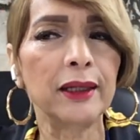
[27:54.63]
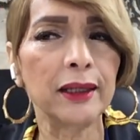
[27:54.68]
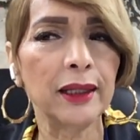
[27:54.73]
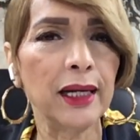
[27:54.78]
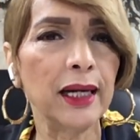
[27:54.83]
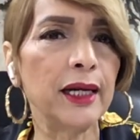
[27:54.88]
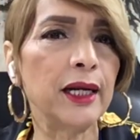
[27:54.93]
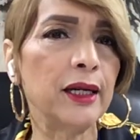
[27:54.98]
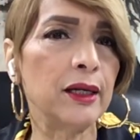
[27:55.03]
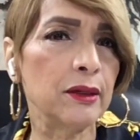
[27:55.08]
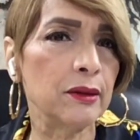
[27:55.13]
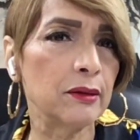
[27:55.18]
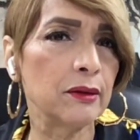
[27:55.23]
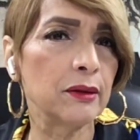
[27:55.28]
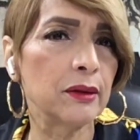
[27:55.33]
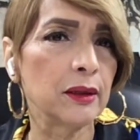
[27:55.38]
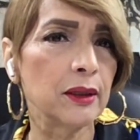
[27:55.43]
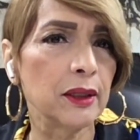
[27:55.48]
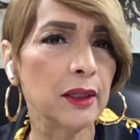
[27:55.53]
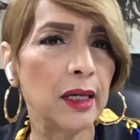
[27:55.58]
let it
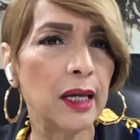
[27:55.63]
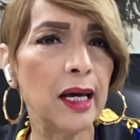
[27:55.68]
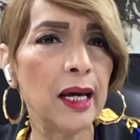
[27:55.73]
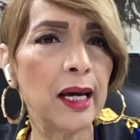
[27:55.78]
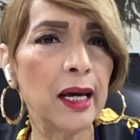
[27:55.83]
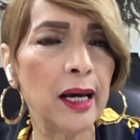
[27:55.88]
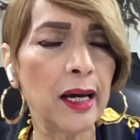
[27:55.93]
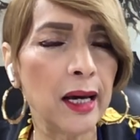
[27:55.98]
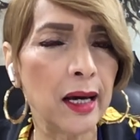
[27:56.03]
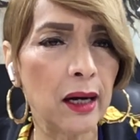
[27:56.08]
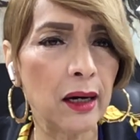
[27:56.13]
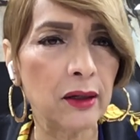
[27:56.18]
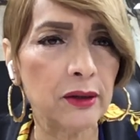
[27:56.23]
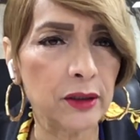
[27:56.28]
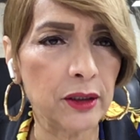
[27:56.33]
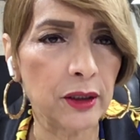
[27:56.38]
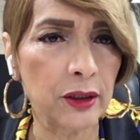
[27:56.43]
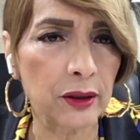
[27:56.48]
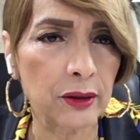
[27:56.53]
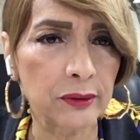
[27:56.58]
out,
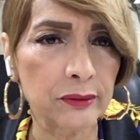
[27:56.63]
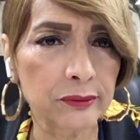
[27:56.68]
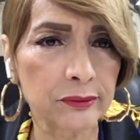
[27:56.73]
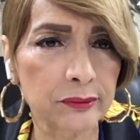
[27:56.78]
you know.